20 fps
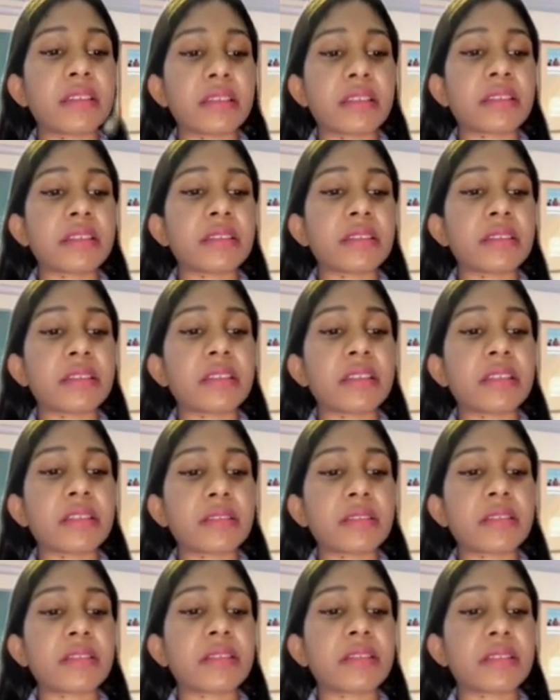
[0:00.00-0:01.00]
in the
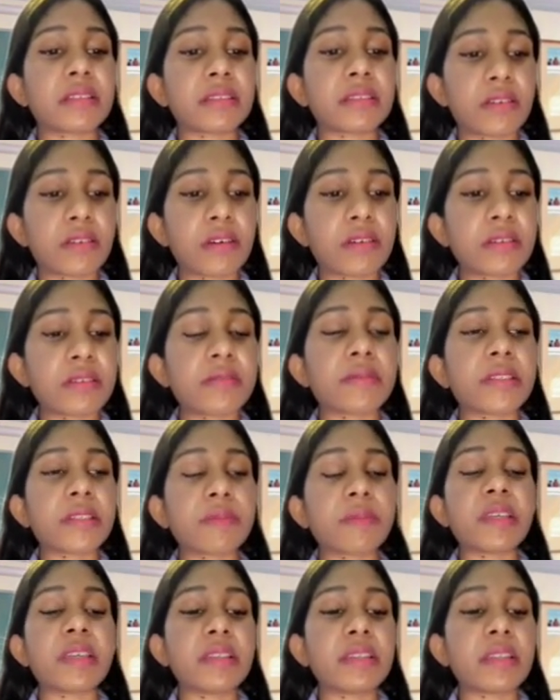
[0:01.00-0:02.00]
historical cost
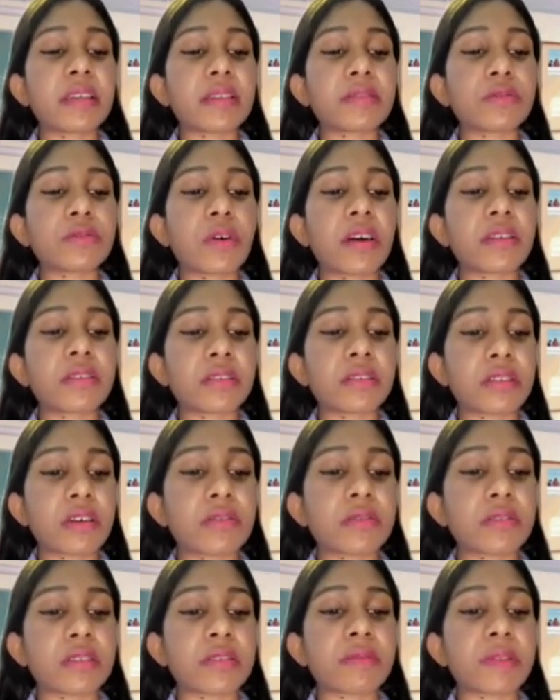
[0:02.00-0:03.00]
will be
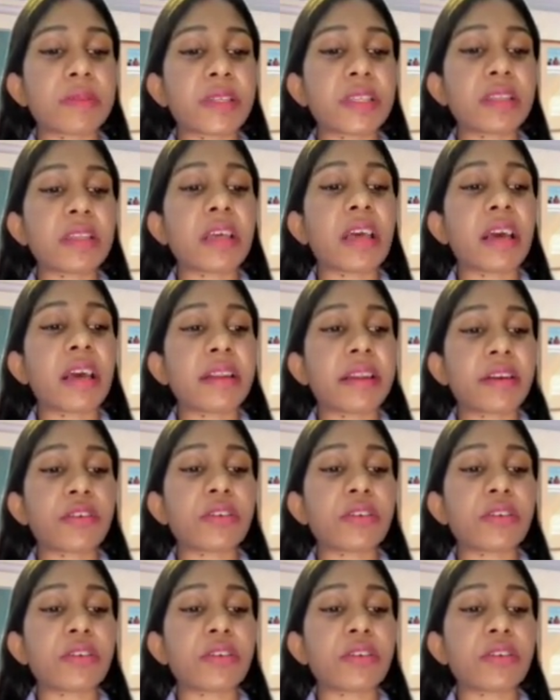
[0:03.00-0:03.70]
200,000, will be